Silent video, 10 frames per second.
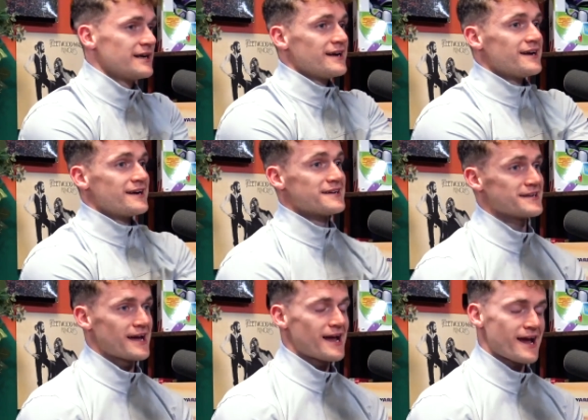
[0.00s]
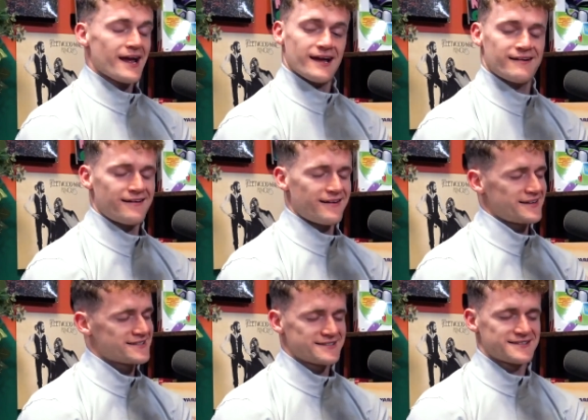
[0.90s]
times today. Yeah, oh,
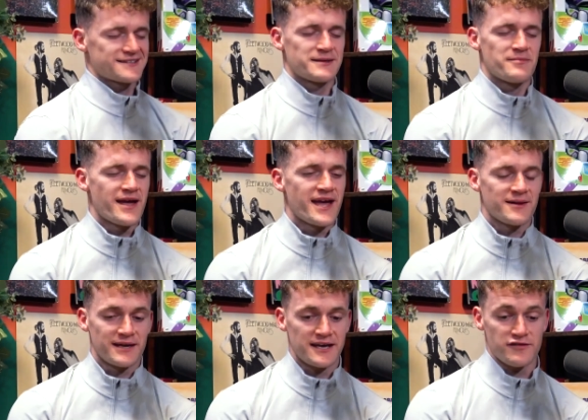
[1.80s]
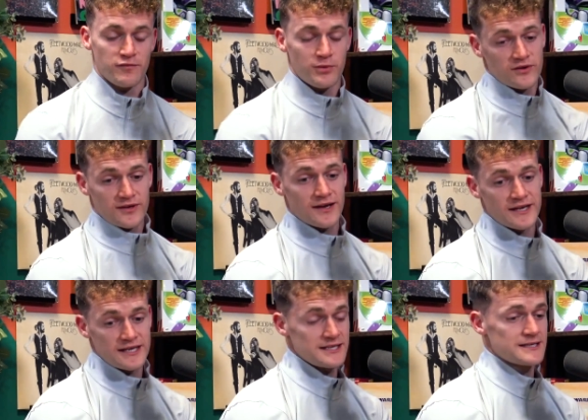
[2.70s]
it's the bane of my life. But
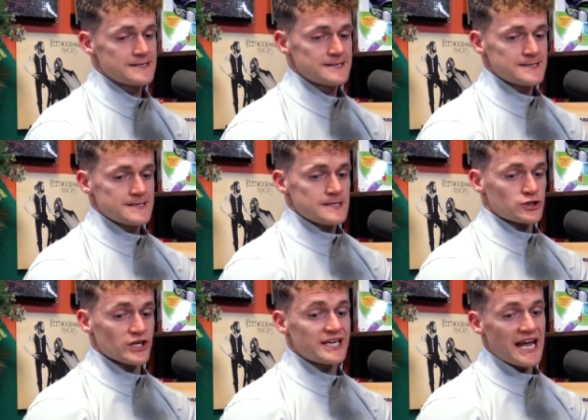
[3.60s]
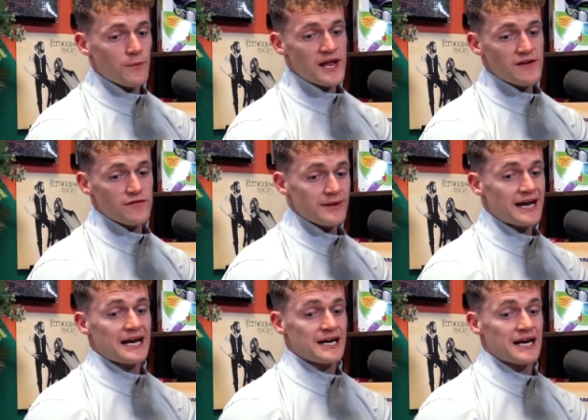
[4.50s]
I trying to get away from
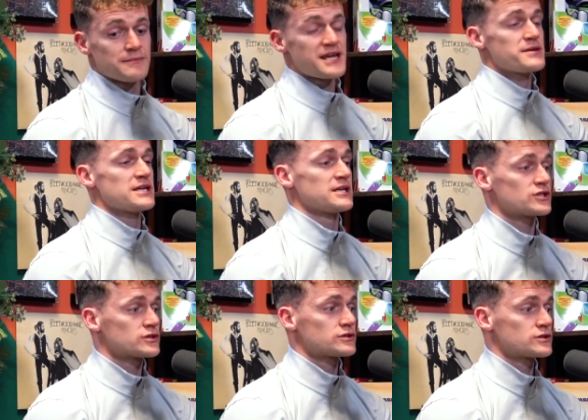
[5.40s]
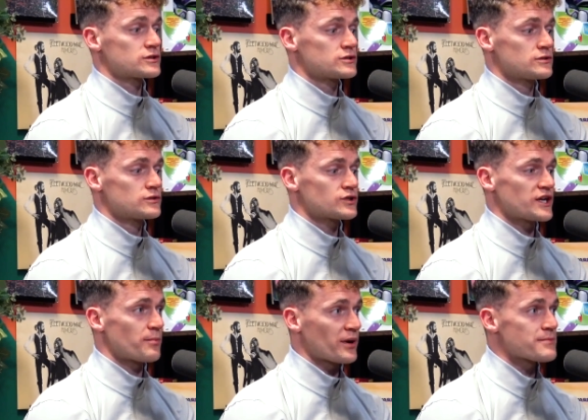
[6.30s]
that and maybe try
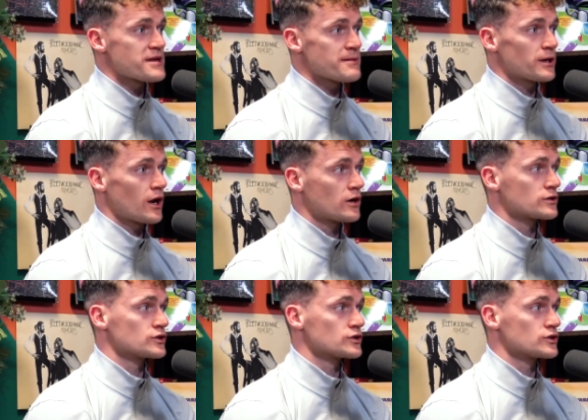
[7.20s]
to bring people along to